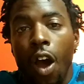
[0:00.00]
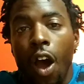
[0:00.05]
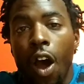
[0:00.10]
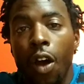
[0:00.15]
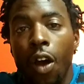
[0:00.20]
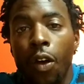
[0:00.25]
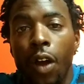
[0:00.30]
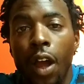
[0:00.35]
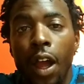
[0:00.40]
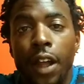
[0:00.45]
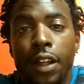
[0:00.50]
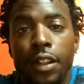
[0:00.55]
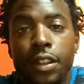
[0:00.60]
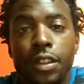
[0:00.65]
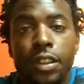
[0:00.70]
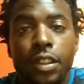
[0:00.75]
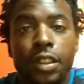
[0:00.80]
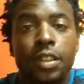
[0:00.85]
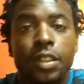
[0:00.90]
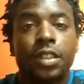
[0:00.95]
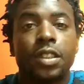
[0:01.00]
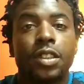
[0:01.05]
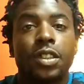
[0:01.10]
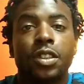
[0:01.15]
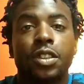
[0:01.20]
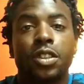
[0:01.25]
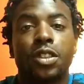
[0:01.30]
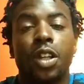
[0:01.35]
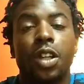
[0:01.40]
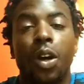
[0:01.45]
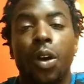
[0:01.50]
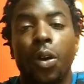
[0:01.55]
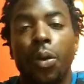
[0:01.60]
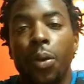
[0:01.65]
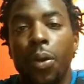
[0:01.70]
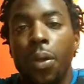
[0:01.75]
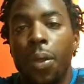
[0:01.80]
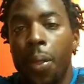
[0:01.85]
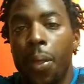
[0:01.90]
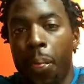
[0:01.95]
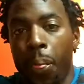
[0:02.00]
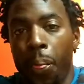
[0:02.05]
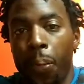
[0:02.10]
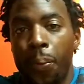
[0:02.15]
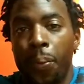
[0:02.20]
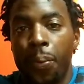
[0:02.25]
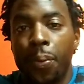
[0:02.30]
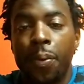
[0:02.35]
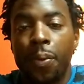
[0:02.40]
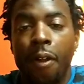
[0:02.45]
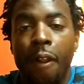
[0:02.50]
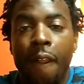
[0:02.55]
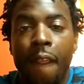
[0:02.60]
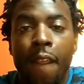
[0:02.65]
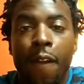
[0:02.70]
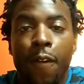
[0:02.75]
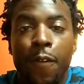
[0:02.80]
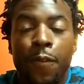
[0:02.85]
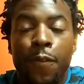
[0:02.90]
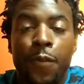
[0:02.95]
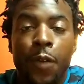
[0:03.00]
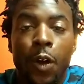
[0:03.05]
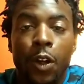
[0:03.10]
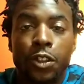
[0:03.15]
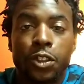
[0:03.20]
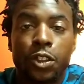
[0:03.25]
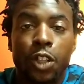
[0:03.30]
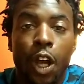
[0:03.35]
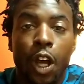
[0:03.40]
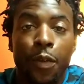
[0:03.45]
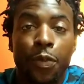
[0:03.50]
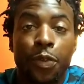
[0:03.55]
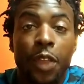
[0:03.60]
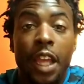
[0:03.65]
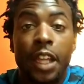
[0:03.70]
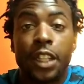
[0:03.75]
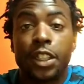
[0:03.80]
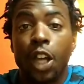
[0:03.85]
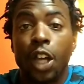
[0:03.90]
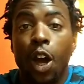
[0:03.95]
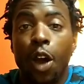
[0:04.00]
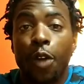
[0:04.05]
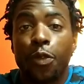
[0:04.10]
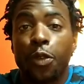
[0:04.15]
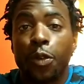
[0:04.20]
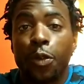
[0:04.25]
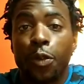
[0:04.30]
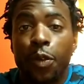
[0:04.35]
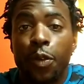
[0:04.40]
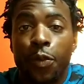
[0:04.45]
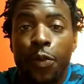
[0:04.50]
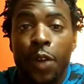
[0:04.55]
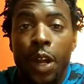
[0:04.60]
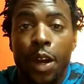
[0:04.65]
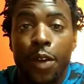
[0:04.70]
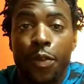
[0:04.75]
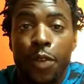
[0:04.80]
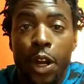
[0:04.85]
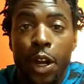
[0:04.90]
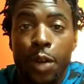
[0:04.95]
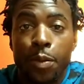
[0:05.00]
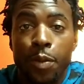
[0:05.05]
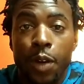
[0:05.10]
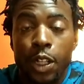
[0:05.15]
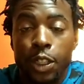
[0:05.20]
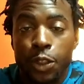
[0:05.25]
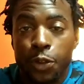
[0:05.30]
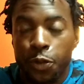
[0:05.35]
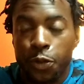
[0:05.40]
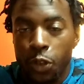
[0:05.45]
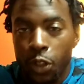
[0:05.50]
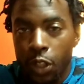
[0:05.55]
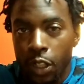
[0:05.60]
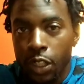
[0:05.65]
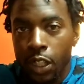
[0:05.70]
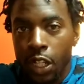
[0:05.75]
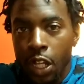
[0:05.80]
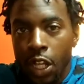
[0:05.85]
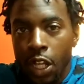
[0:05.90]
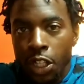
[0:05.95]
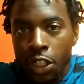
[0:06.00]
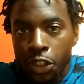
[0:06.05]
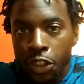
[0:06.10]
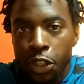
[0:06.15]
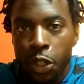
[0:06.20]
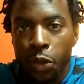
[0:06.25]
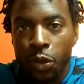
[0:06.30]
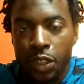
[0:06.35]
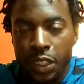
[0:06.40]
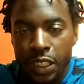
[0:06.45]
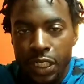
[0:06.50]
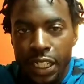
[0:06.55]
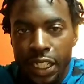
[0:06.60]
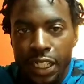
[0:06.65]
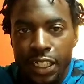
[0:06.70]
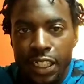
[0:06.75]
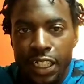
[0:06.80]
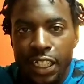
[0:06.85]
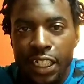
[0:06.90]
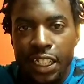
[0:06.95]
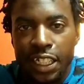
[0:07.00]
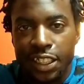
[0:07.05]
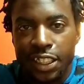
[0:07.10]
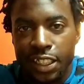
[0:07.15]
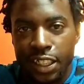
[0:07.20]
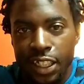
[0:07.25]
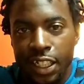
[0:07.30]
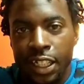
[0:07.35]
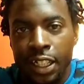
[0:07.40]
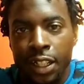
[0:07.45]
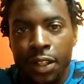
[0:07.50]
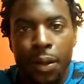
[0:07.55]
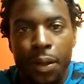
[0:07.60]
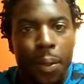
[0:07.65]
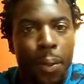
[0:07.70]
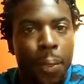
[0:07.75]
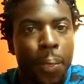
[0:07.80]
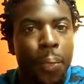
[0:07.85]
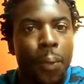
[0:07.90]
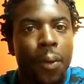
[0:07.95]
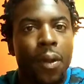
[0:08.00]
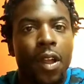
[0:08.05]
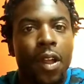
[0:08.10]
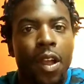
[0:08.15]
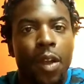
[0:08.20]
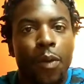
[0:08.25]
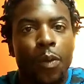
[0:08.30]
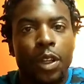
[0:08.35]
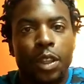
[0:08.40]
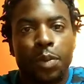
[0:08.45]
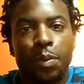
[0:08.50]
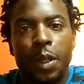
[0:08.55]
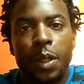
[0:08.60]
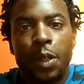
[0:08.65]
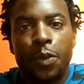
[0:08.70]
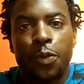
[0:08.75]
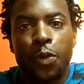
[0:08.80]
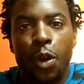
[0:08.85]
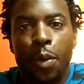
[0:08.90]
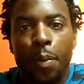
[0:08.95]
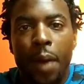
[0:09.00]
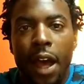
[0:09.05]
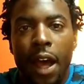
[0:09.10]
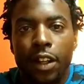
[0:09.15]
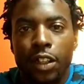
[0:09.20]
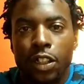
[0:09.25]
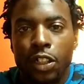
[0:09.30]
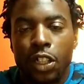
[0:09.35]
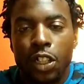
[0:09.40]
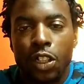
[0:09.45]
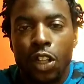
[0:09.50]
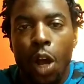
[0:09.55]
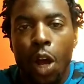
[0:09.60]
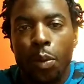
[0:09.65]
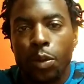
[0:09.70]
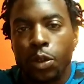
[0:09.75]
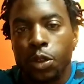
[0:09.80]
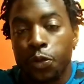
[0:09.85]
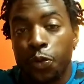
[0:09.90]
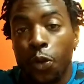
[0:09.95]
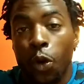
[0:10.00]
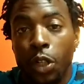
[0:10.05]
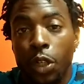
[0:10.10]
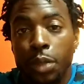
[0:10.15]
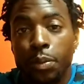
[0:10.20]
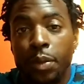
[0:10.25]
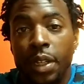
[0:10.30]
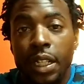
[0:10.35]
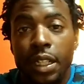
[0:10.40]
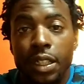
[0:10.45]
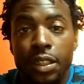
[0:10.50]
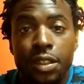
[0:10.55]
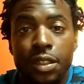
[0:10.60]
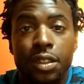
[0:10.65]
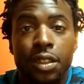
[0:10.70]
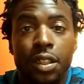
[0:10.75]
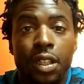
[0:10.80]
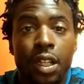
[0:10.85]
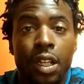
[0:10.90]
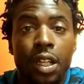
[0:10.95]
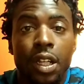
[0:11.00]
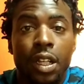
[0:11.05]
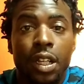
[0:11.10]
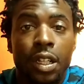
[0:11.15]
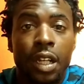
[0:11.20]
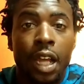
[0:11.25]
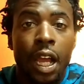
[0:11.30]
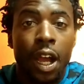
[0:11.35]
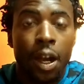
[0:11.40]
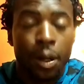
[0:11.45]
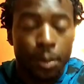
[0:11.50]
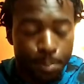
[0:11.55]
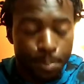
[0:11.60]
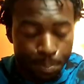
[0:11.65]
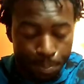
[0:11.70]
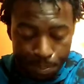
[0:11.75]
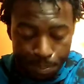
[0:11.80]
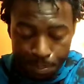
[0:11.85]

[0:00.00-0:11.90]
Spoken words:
All right. So, first off, thank y'all for very, very much for tuning in and listening with me for about a good almost 40 minutes. Now,